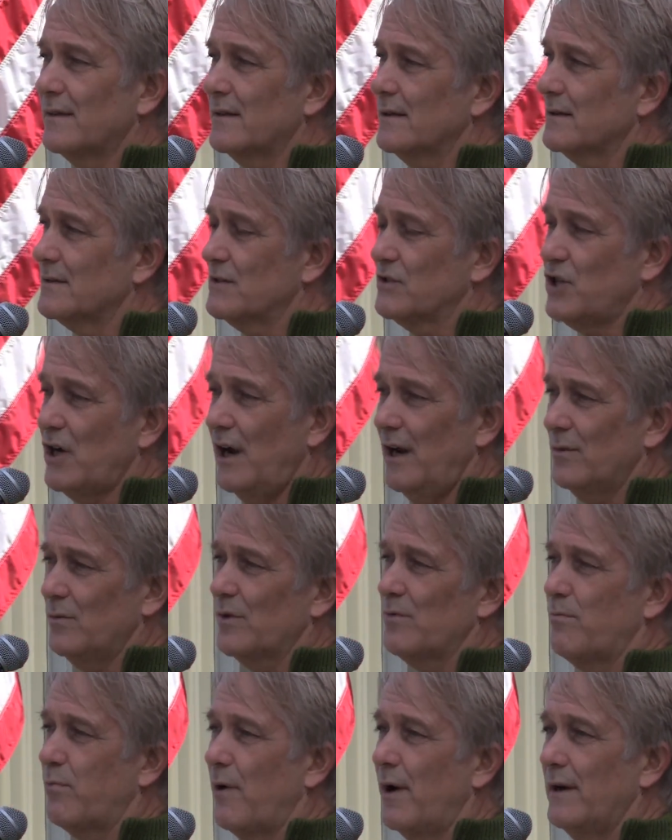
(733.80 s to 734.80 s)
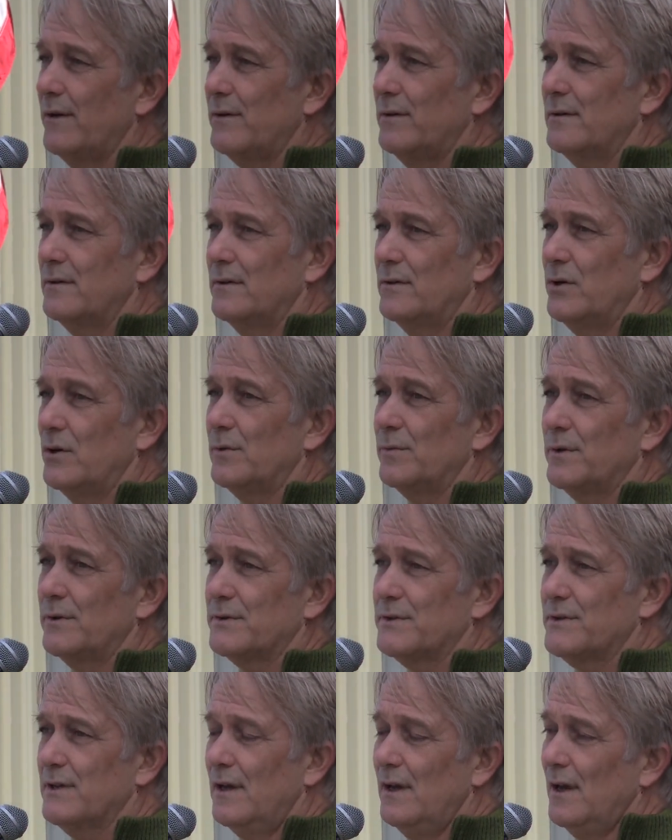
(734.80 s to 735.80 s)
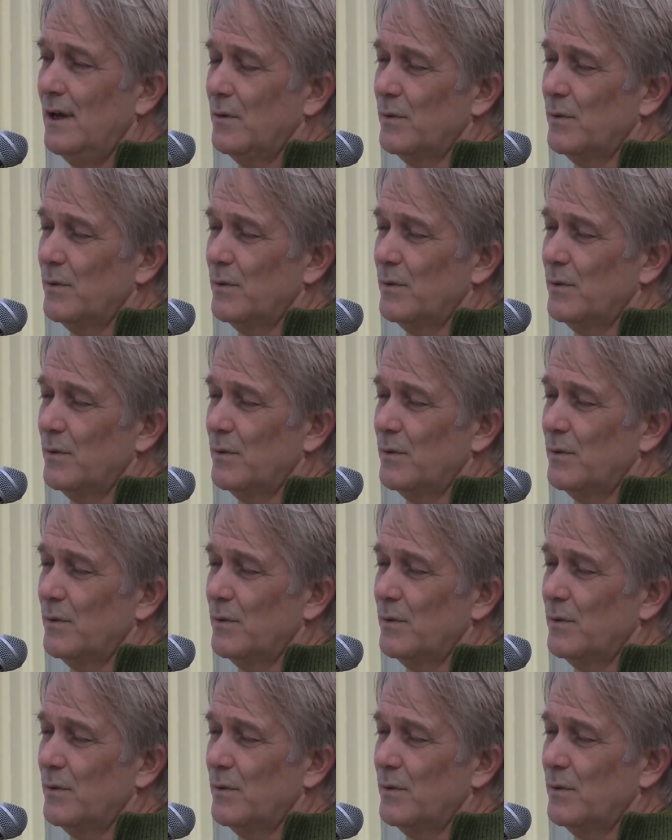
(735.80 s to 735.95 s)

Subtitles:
This child with brain tumors